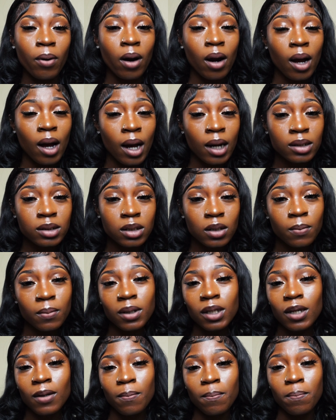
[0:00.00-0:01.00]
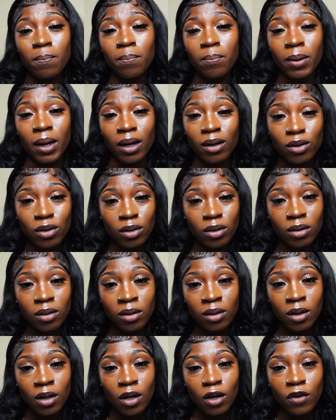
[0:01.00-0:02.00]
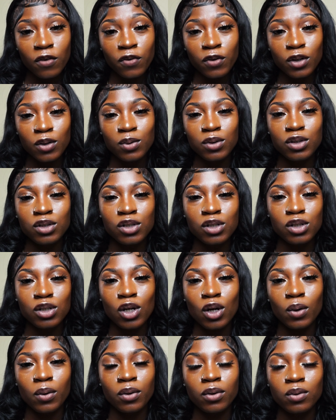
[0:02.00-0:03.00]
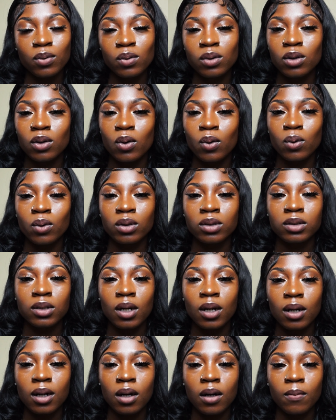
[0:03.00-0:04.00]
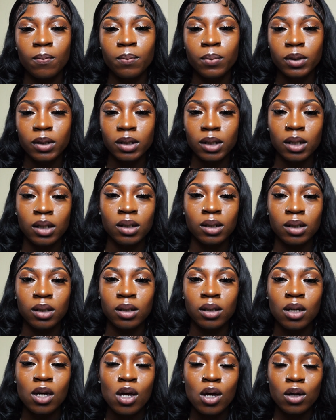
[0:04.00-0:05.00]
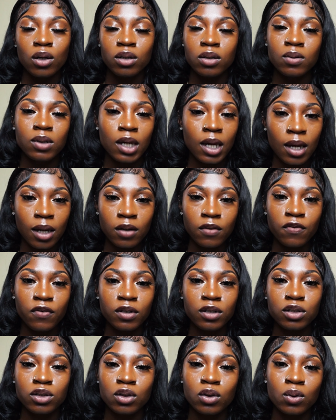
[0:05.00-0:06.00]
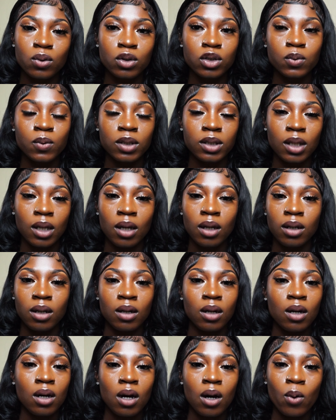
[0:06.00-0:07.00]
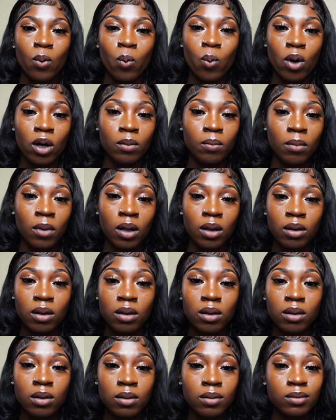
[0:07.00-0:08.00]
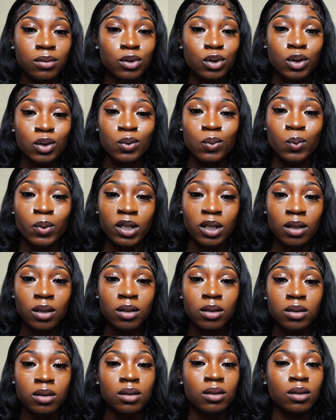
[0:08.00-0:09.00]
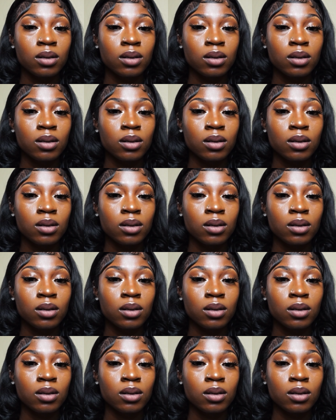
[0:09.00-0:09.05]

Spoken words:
possibly better for you to just go through the course completely. You can finish the course within 1 month, 2 weeks,